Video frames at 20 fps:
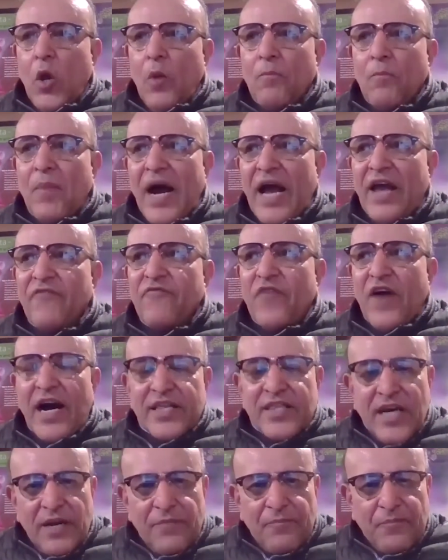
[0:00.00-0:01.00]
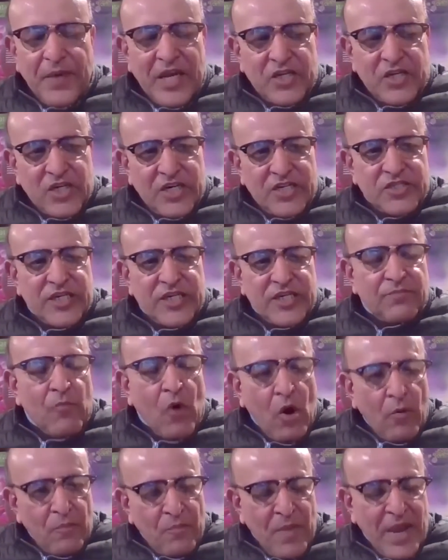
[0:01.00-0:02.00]
my father patients in
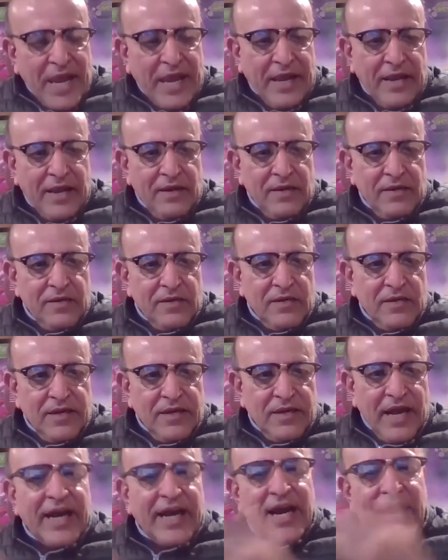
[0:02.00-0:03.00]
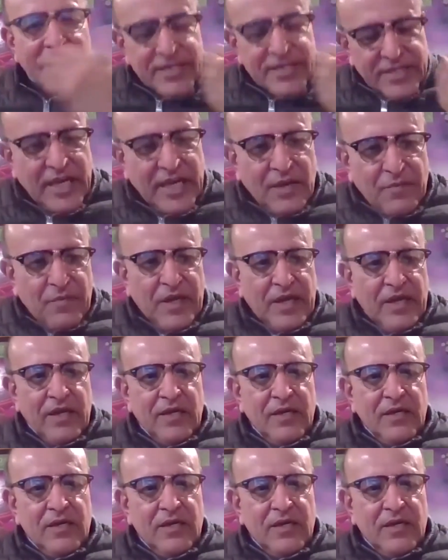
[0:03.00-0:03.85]
Bombay are asking me,